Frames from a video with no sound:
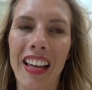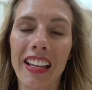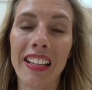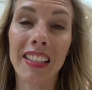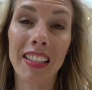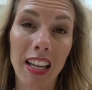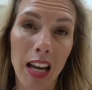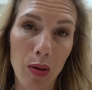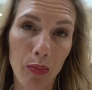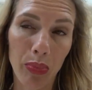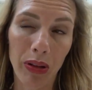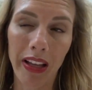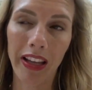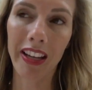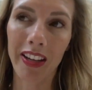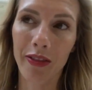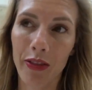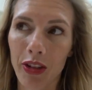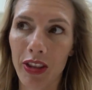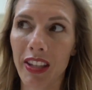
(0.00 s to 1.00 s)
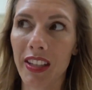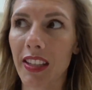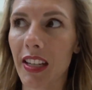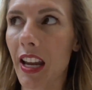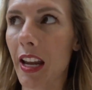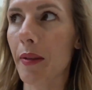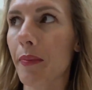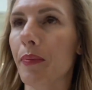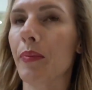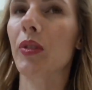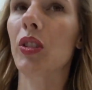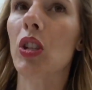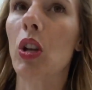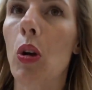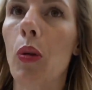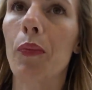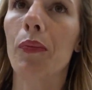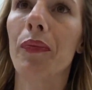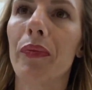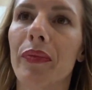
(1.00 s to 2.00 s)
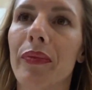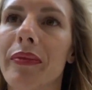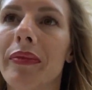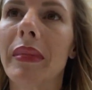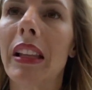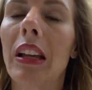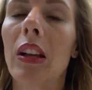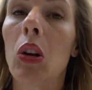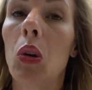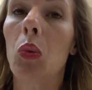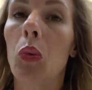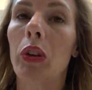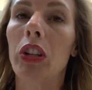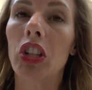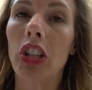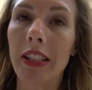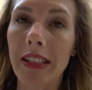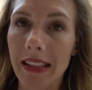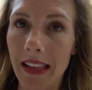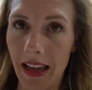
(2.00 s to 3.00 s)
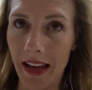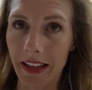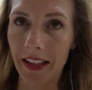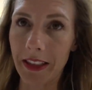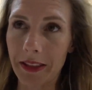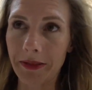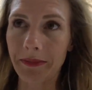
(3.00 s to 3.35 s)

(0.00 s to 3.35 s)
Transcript: is done playing for the day. So wish us luck.